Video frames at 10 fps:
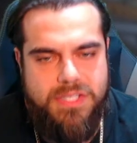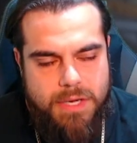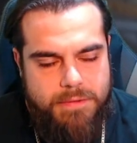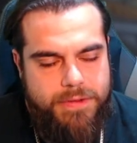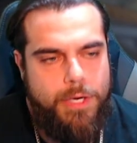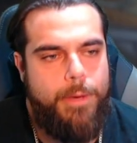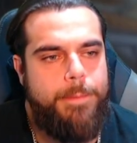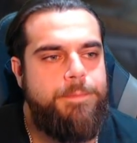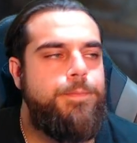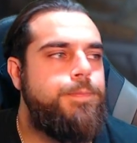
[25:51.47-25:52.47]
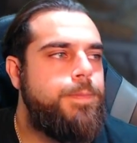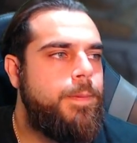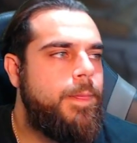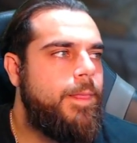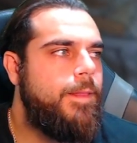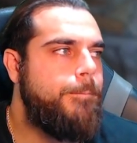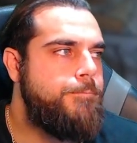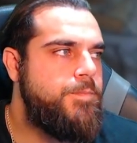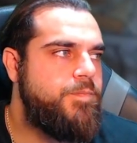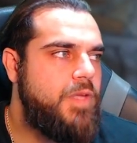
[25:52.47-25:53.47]
enough here
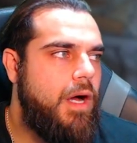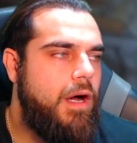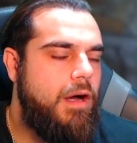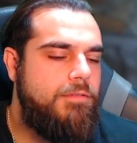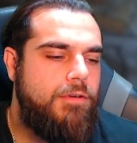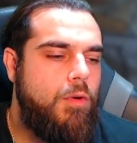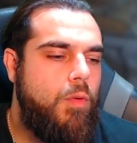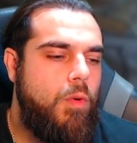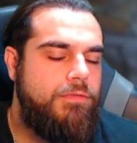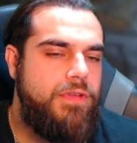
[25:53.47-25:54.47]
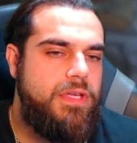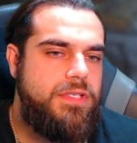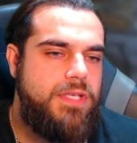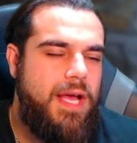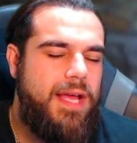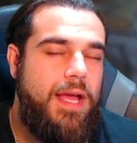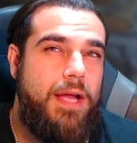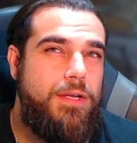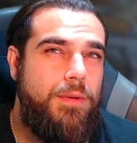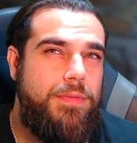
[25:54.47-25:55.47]
for Orpheus.
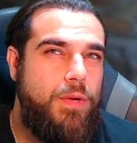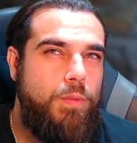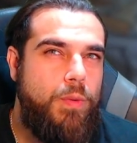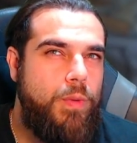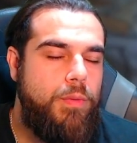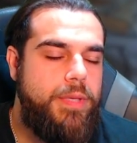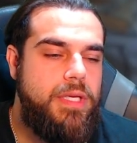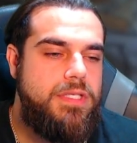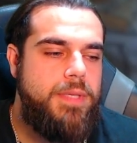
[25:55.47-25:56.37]
I don't think we will be, to be